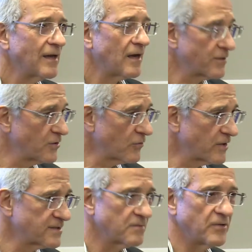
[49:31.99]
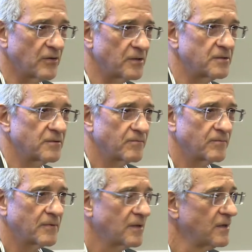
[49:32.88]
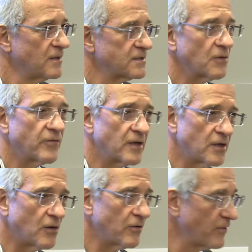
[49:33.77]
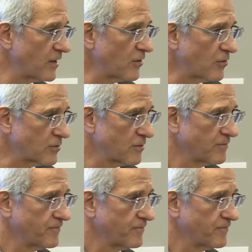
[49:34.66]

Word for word: are curious about it. So they go and they look.